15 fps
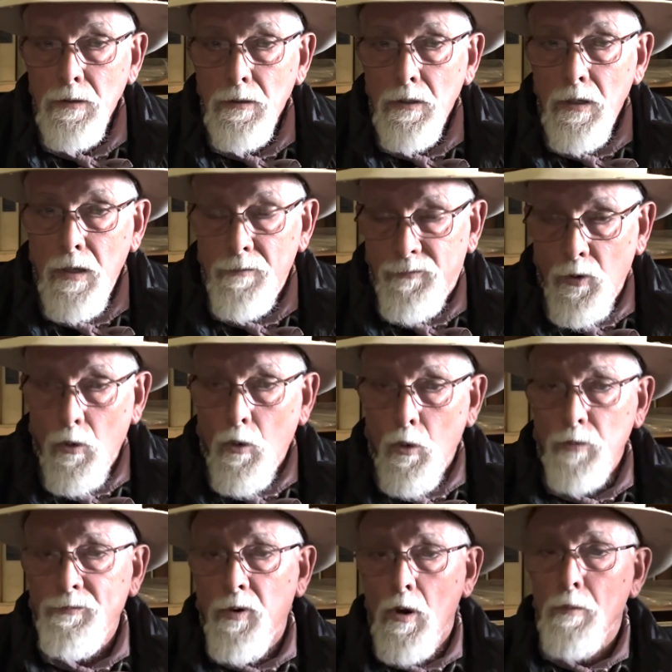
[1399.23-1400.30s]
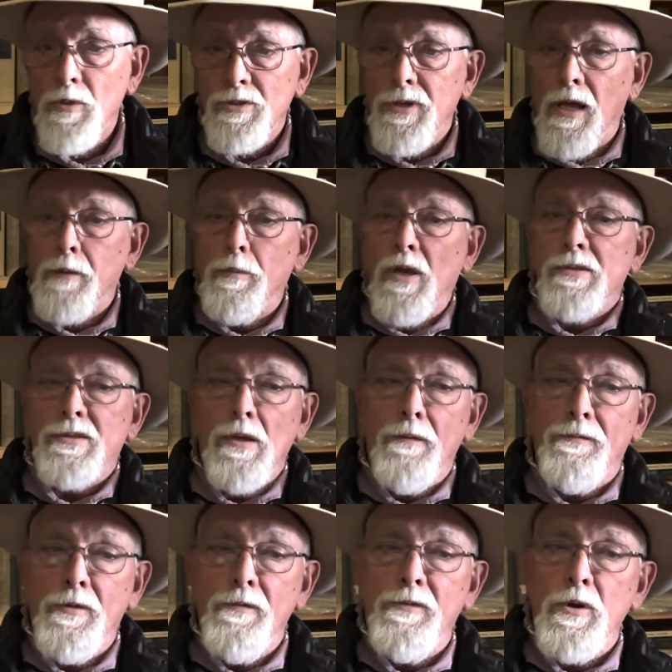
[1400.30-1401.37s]
And for old farmers like myself,
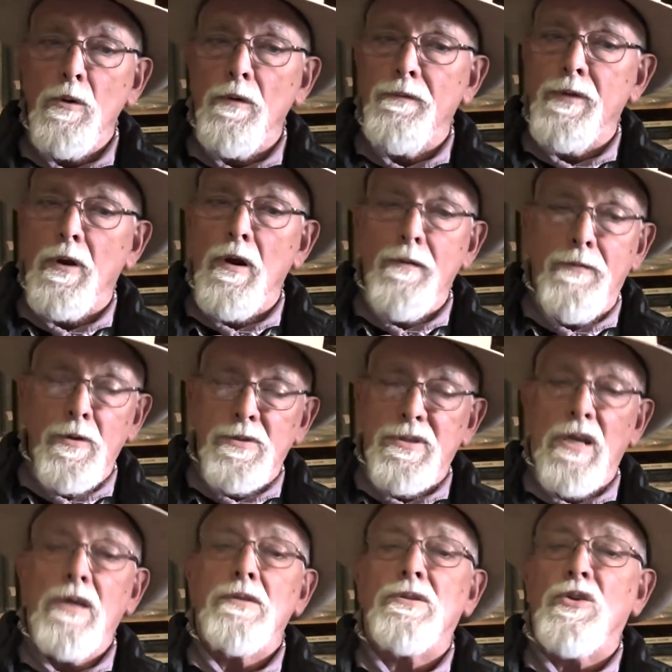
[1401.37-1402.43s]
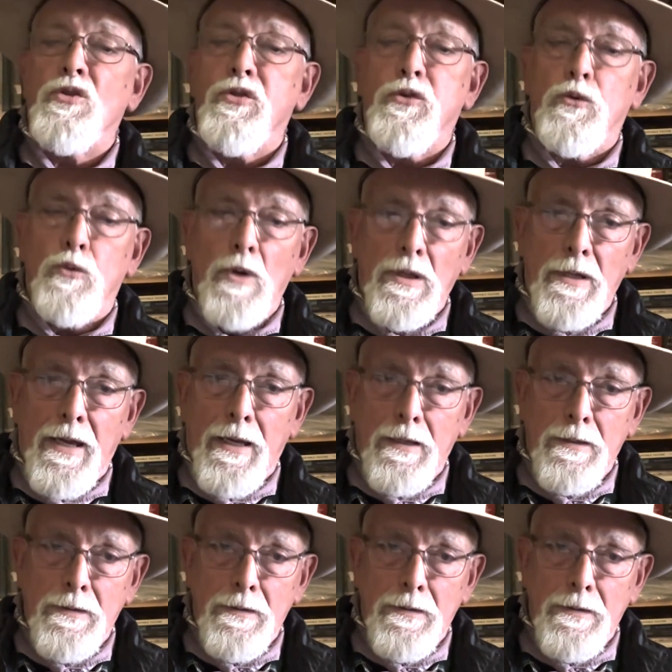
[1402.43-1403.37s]
the view of their efforts is thrilling.